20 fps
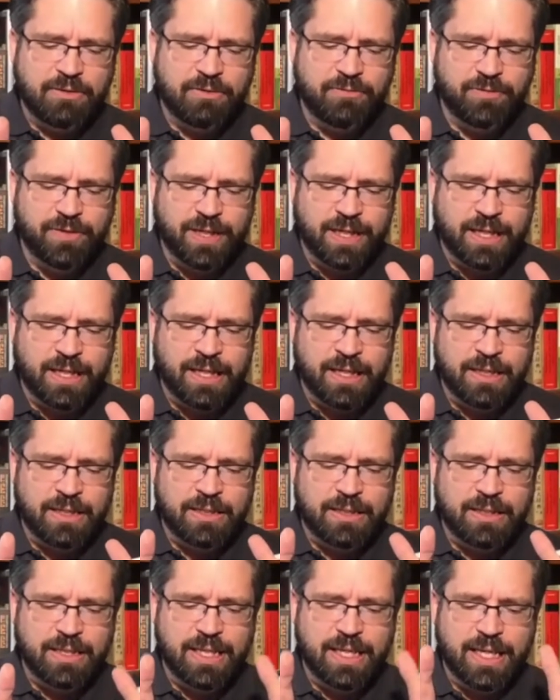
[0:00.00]
in
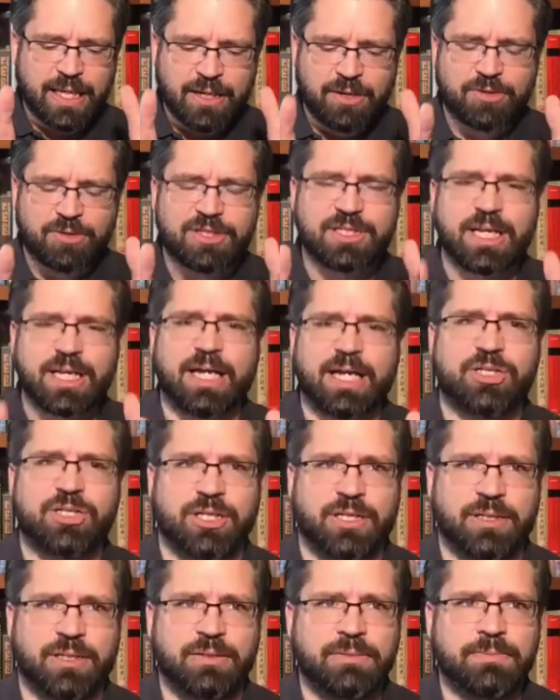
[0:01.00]
the
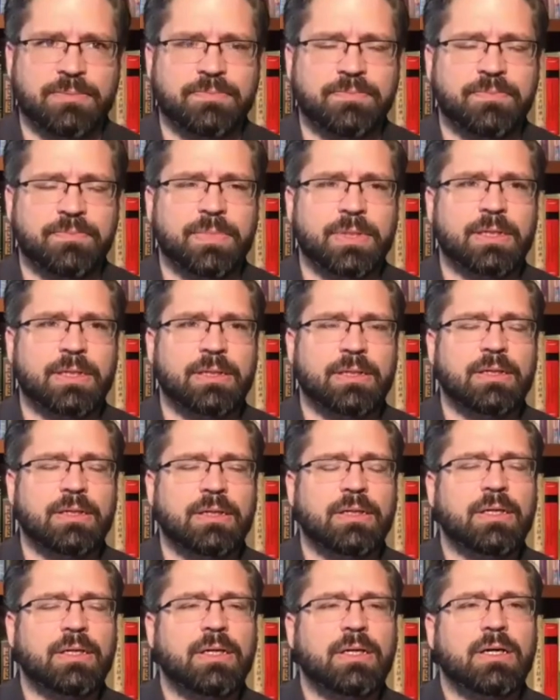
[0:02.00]
intersection
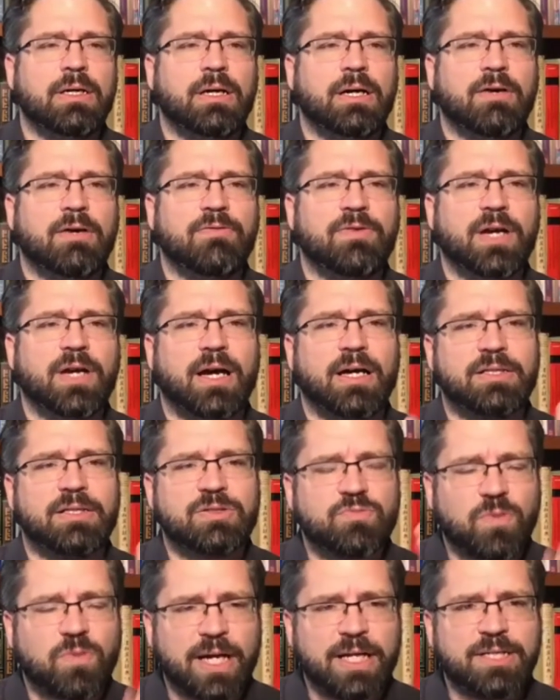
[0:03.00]
of God's
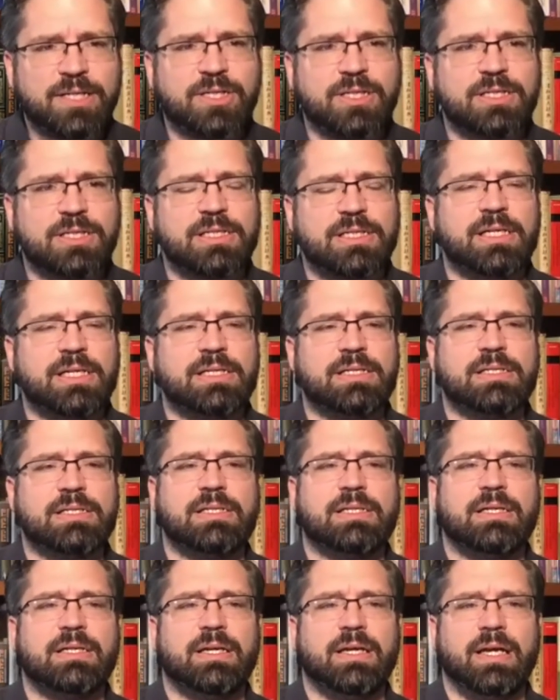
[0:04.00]
righteousness
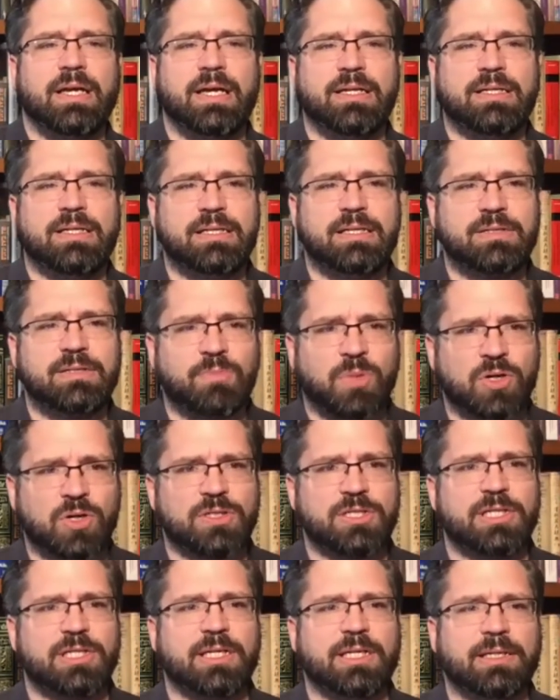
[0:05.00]
and his
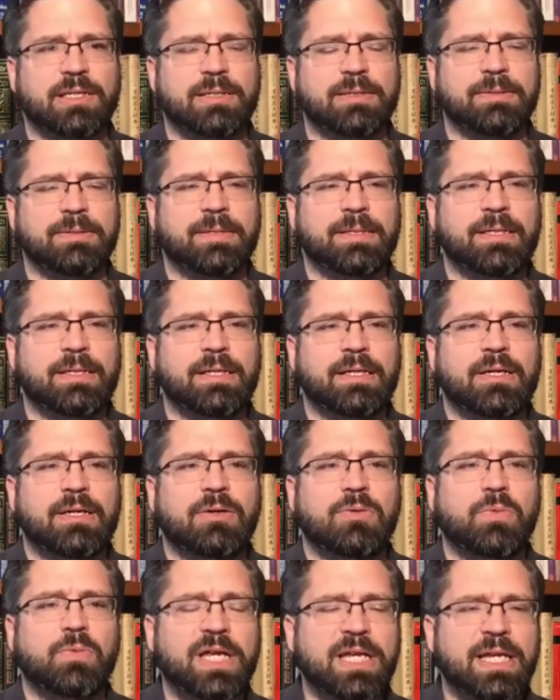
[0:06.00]
mercy.
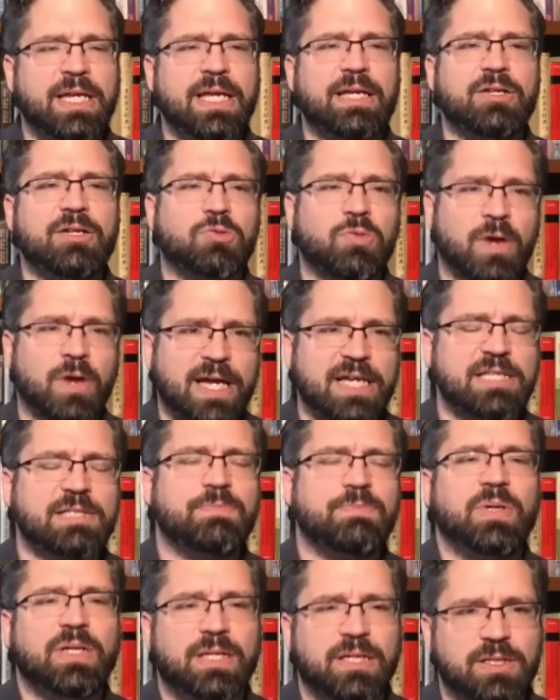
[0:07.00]
We need grace
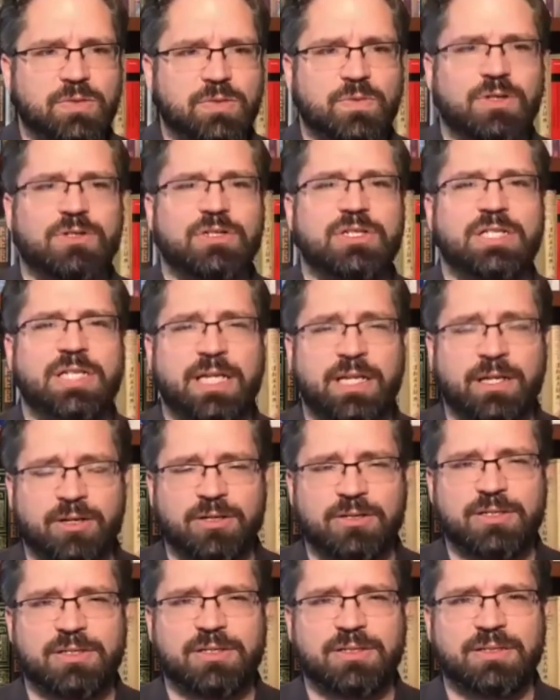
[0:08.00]
because we're sinners,